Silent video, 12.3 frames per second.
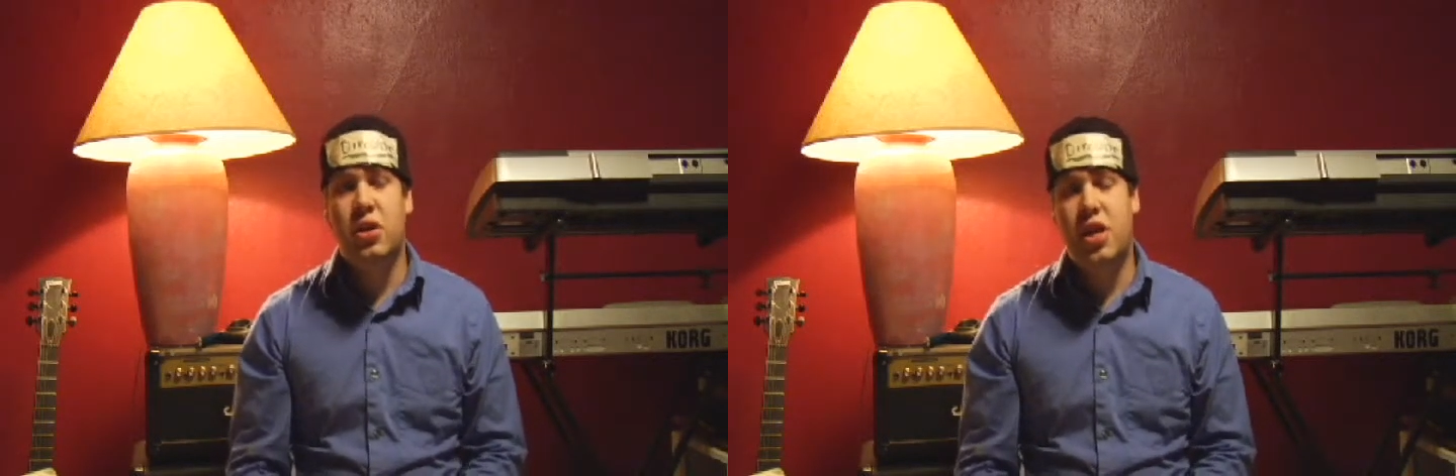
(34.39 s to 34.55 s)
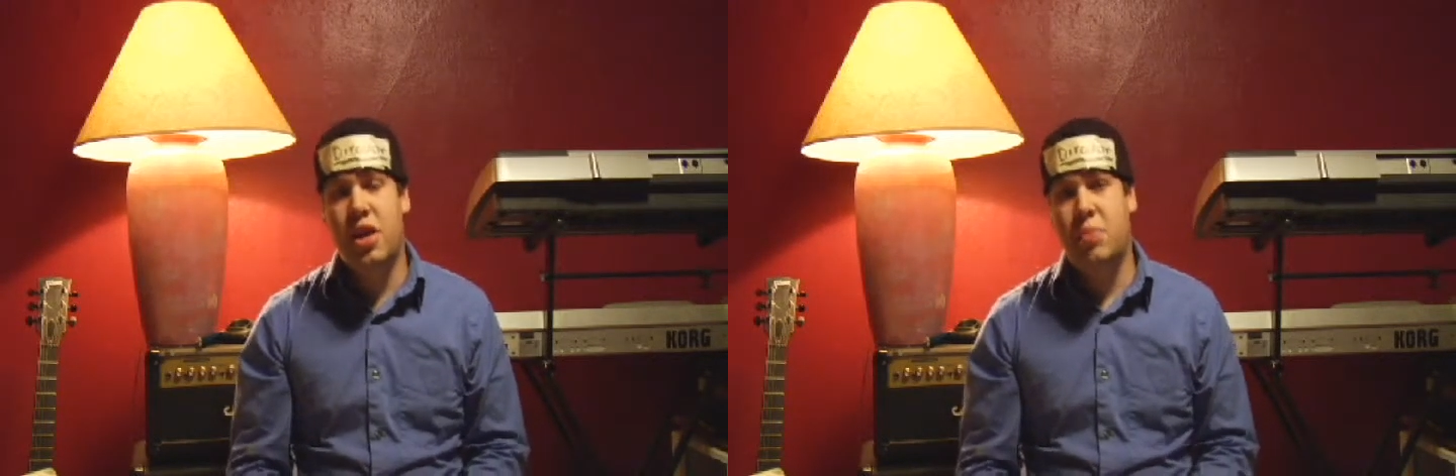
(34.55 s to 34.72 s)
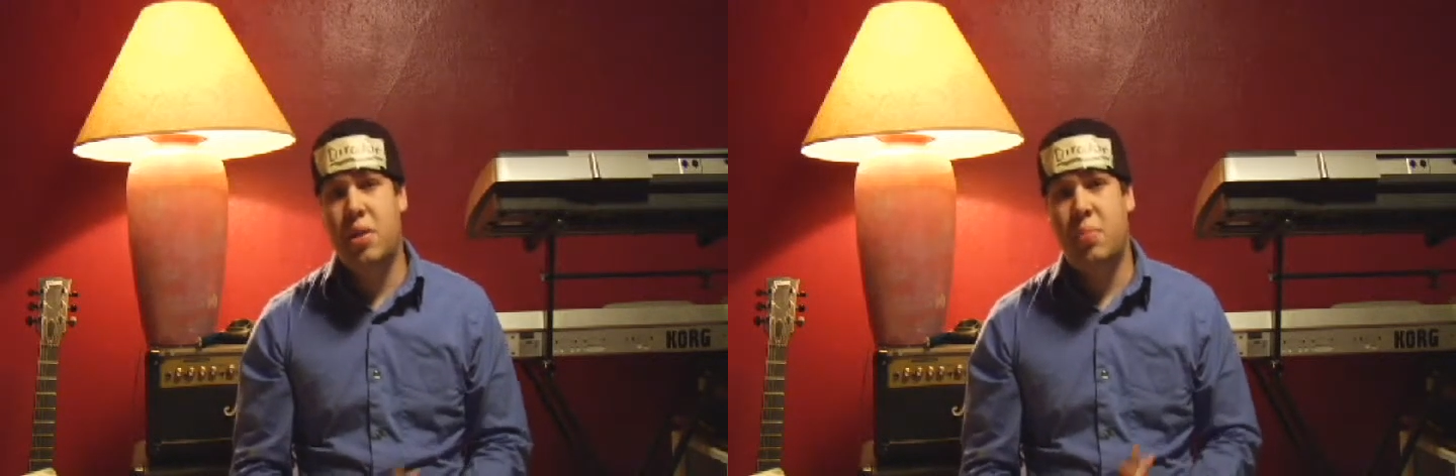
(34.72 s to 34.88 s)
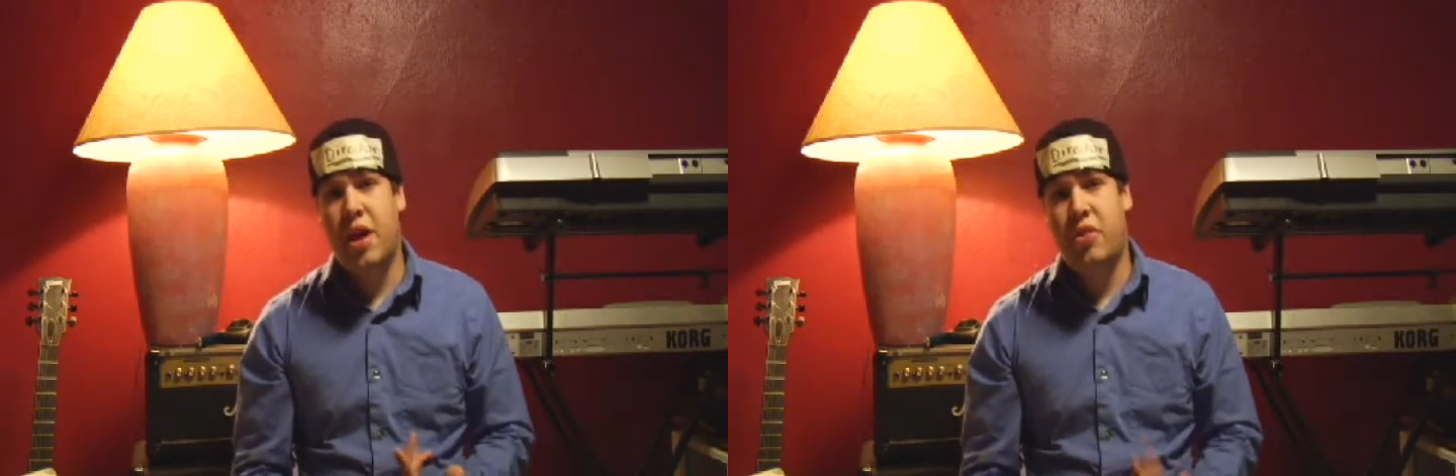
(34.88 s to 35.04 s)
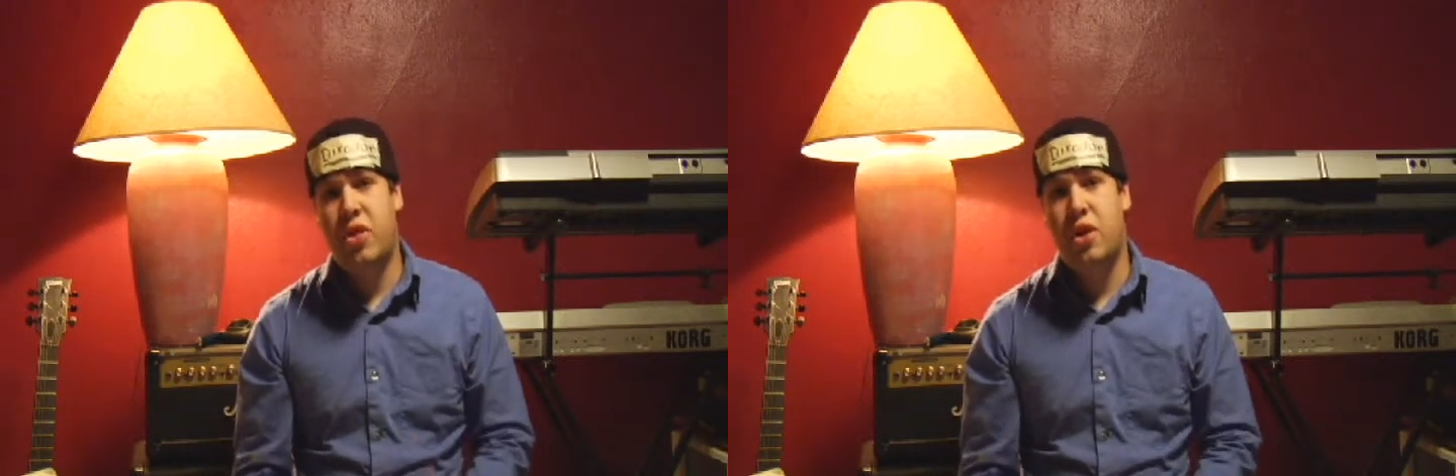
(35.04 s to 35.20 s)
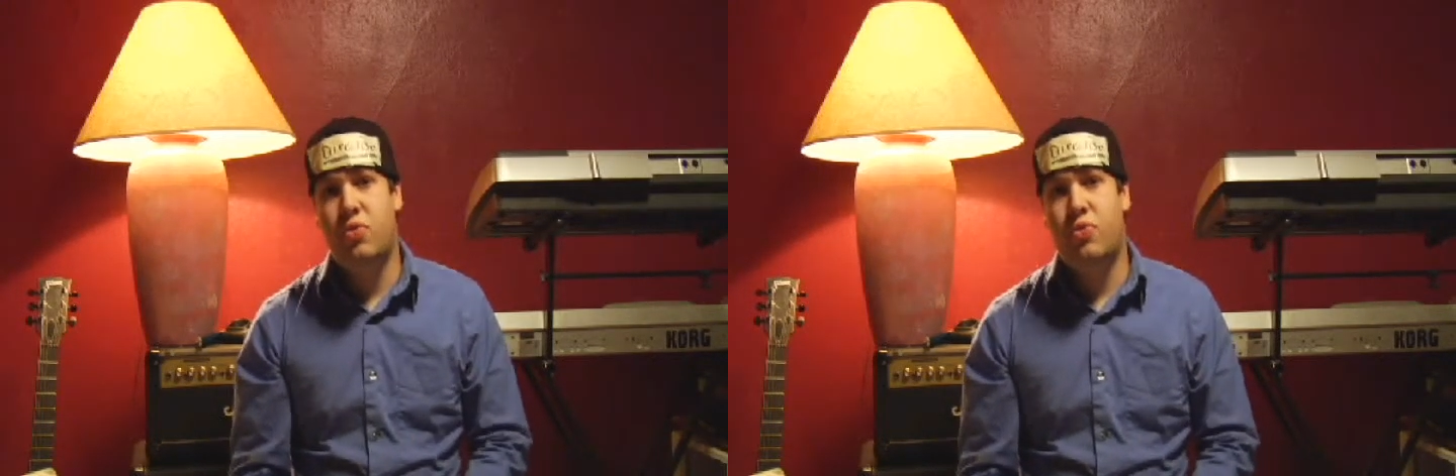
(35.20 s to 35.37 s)
Gaming
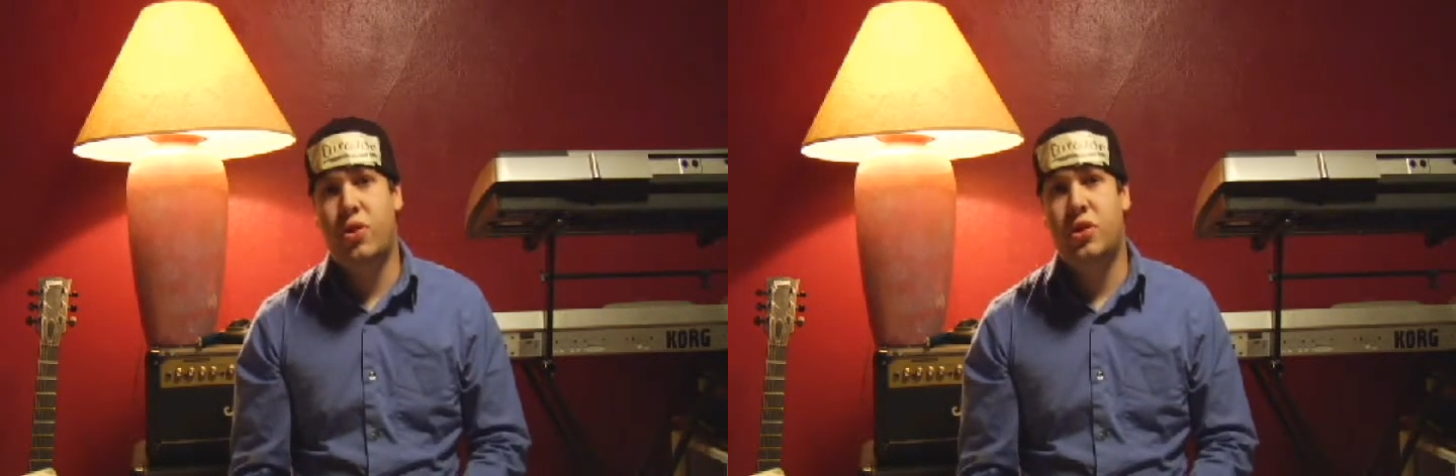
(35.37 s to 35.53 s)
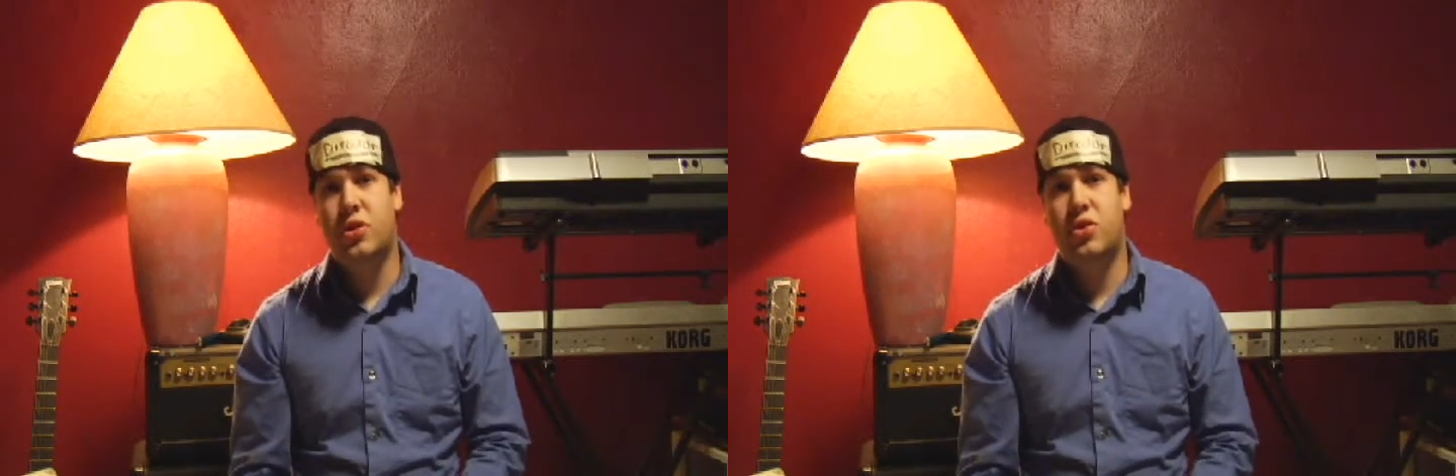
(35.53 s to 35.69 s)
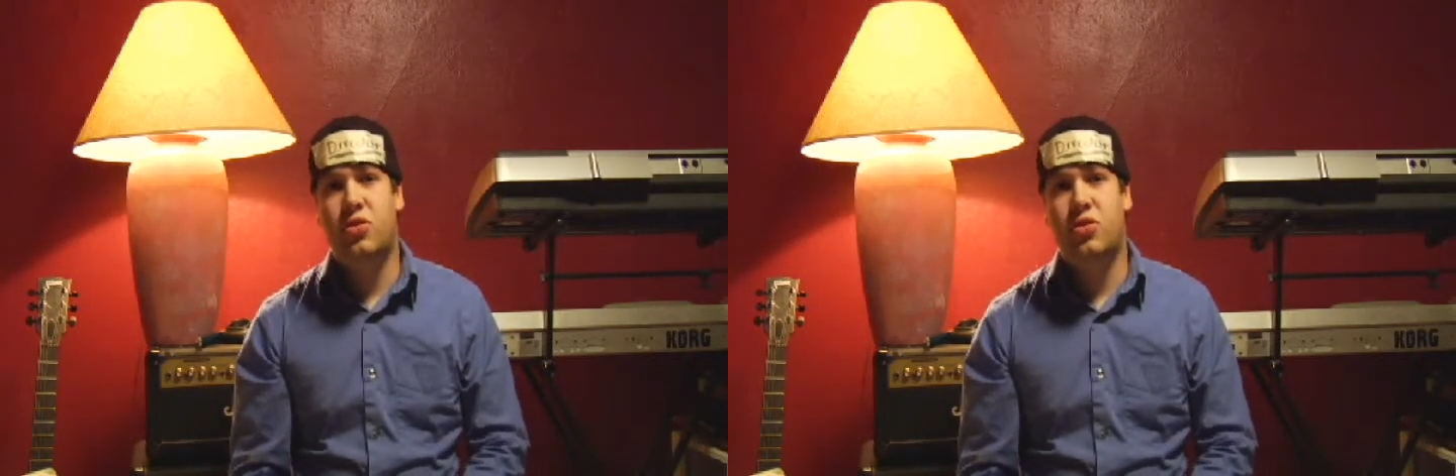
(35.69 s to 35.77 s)
back then wasn't